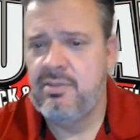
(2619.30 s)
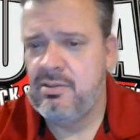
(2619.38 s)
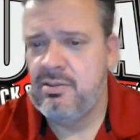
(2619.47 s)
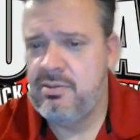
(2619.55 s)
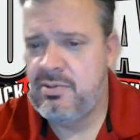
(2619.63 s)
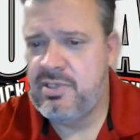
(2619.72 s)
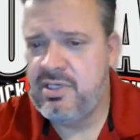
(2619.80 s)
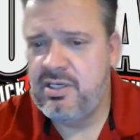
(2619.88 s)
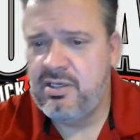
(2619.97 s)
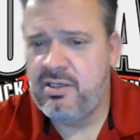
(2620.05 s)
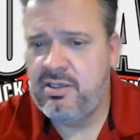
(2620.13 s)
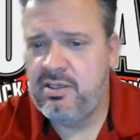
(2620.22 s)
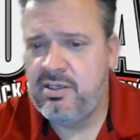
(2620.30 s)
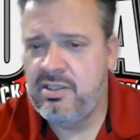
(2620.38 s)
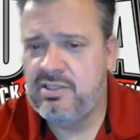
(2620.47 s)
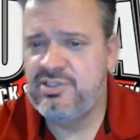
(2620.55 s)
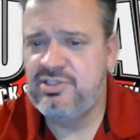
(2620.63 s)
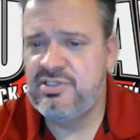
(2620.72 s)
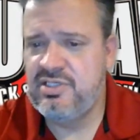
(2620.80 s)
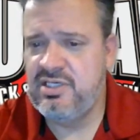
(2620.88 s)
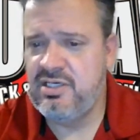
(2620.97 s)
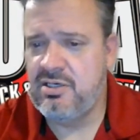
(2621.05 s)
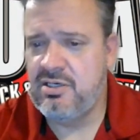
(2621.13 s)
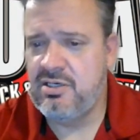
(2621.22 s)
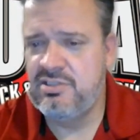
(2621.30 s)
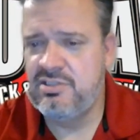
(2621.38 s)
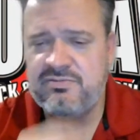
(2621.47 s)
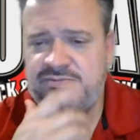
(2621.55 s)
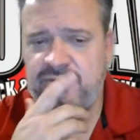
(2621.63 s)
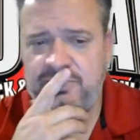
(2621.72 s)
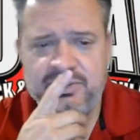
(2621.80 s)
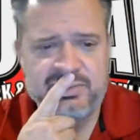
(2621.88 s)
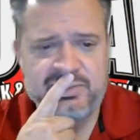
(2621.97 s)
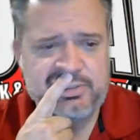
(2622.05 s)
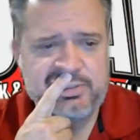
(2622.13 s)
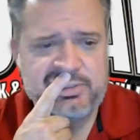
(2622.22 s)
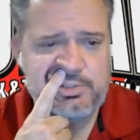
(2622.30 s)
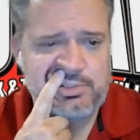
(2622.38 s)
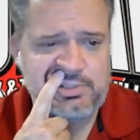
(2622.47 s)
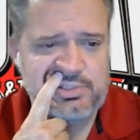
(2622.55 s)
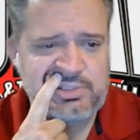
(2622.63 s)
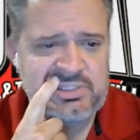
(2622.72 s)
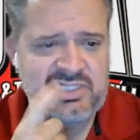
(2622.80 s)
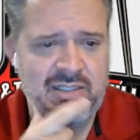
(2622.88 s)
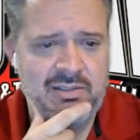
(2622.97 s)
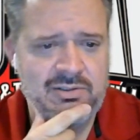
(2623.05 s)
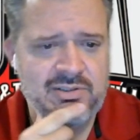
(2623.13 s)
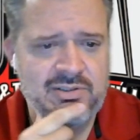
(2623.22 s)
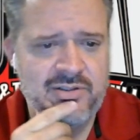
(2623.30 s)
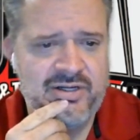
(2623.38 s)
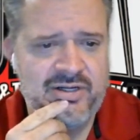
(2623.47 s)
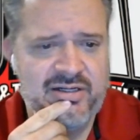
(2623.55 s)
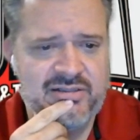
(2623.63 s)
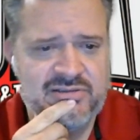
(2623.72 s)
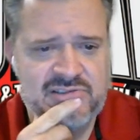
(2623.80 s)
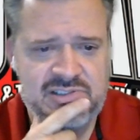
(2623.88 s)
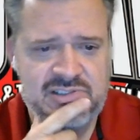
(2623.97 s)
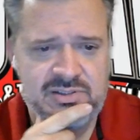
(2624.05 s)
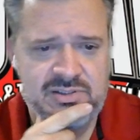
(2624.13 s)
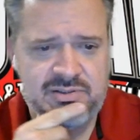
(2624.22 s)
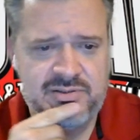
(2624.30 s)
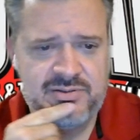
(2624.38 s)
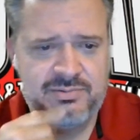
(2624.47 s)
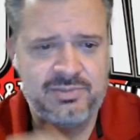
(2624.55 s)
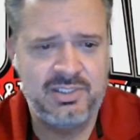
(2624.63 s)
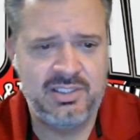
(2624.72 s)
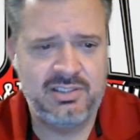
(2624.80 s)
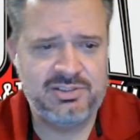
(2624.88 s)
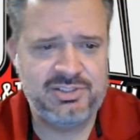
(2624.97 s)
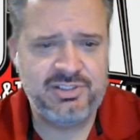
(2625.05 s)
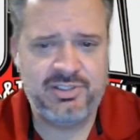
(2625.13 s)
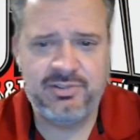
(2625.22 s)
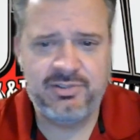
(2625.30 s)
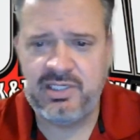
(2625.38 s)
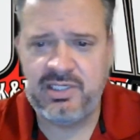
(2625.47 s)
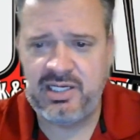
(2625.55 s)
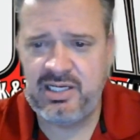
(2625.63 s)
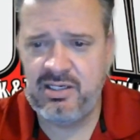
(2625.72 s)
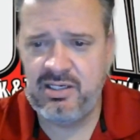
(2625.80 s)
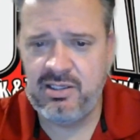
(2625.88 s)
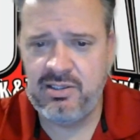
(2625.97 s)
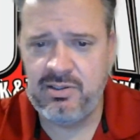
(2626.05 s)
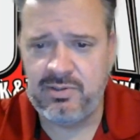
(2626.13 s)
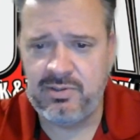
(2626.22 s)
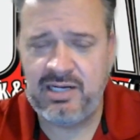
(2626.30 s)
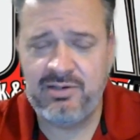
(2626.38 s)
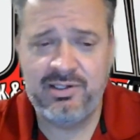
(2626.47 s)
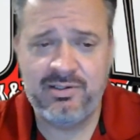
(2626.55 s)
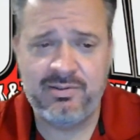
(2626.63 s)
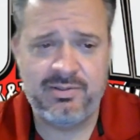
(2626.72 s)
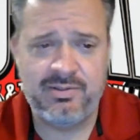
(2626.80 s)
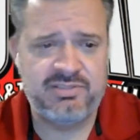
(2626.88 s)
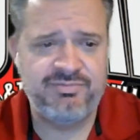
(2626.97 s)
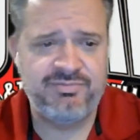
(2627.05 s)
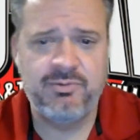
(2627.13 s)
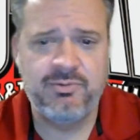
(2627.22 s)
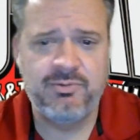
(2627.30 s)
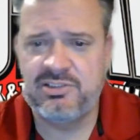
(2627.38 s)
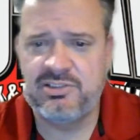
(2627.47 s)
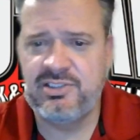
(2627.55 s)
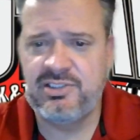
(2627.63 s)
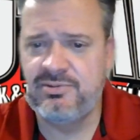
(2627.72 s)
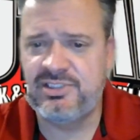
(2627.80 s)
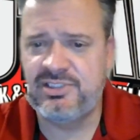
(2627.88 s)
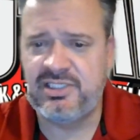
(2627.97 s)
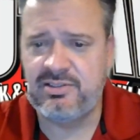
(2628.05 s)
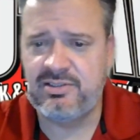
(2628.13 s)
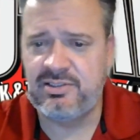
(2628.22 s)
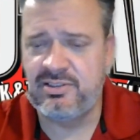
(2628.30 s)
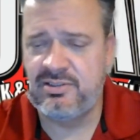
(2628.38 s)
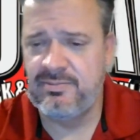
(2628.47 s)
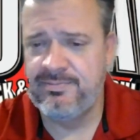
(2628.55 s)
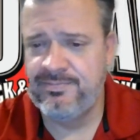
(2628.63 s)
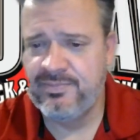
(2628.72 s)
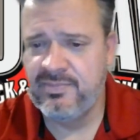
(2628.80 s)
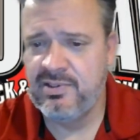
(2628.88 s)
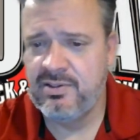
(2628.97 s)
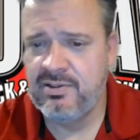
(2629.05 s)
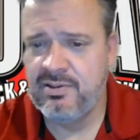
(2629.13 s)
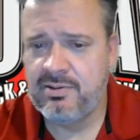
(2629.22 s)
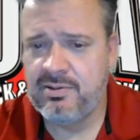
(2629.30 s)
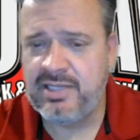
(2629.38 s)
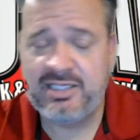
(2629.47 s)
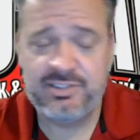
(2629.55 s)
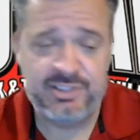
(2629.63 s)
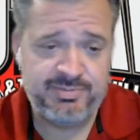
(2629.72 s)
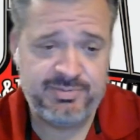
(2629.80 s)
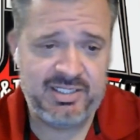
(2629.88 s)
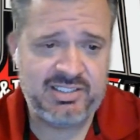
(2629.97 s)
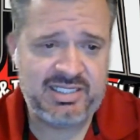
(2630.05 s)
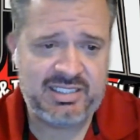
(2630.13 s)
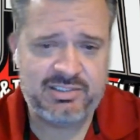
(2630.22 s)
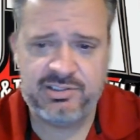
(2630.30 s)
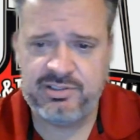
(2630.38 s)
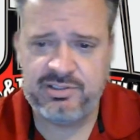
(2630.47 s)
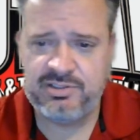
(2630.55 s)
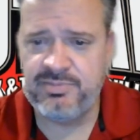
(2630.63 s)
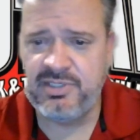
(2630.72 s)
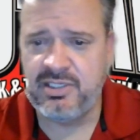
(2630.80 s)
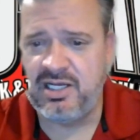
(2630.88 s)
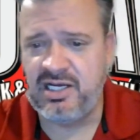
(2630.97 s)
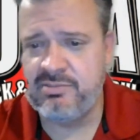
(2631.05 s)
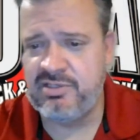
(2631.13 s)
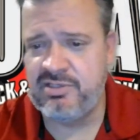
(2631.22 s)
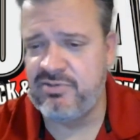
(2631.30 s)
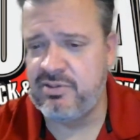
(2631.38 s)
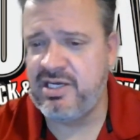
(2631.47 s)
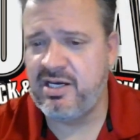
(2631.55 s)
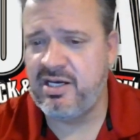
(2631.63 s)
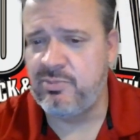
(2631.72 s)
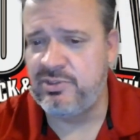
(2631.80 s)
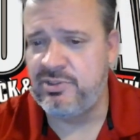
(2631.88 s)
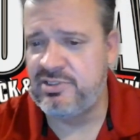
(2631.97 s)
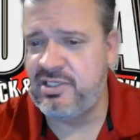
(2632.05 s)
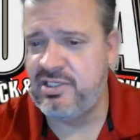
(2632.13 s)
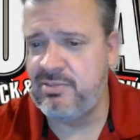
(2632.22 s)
Okay, let's see. Austin Fluid. Hello to the greatest. Ron Stone. I know. I don't know. There's a few Ron Stones out there. Actually, speaking of Texas, there used to be a lineman for the Cowboys named